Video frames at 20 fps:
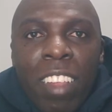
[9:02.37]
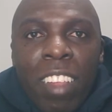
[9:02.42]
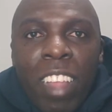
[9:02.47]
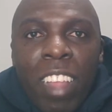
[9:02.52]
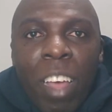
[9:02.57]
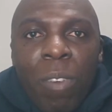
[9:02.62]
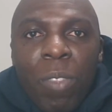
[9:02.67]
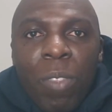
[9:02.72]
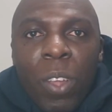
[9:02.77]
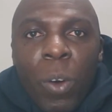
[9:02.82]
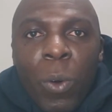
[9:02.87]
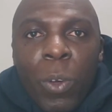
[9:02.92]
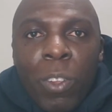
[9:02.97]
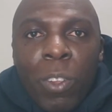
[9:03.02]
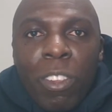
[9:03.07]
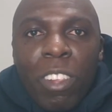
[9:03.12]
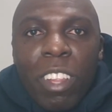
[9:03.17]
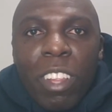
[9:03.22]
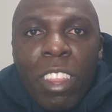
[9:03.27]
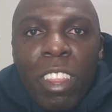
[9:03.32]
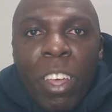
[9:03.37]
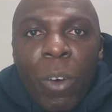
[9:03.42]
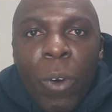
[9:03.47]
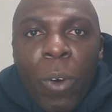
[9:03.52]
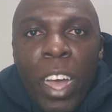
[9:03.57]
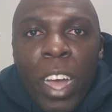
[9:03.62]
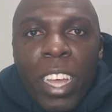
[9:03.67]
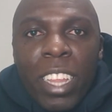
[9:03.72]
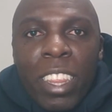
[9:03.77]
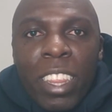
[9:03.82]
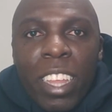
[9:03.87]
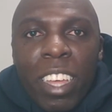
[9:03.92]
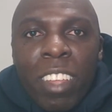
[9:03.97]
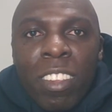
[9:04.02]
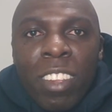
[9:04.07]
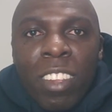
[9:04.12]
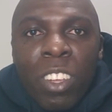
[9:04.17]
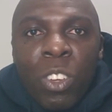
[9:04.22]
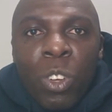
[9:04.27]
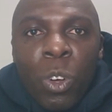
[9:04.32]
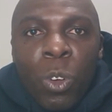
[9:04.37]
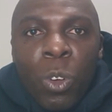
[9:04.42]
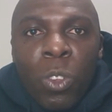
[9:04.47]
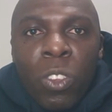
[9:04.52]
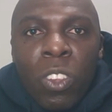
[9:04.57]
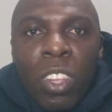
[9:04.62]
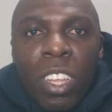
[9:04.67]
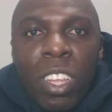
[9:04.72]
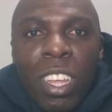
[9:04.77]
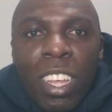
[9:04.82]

time they were in the SA shows.